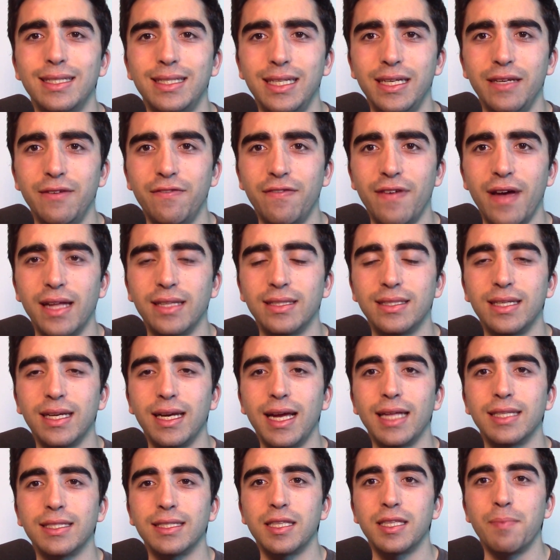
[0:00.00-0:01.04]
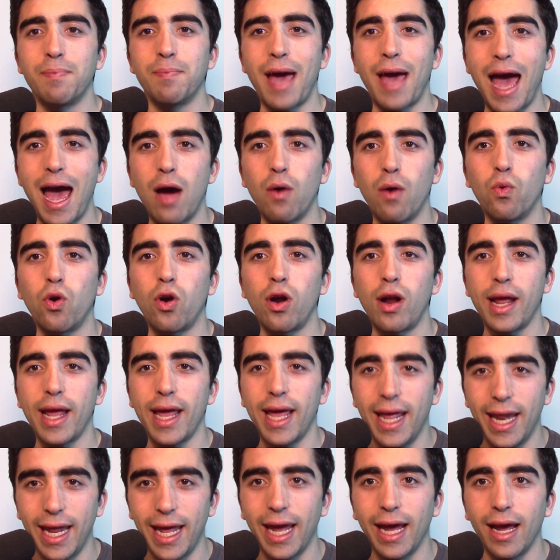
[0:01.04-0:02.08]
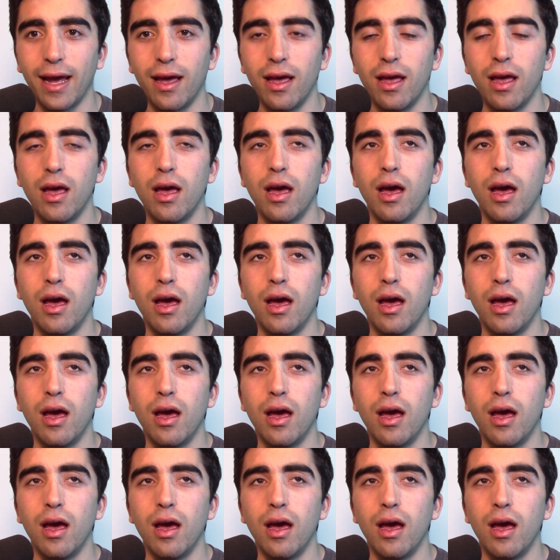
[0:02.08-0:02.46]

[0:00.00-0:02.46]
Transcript: defense against the power hitting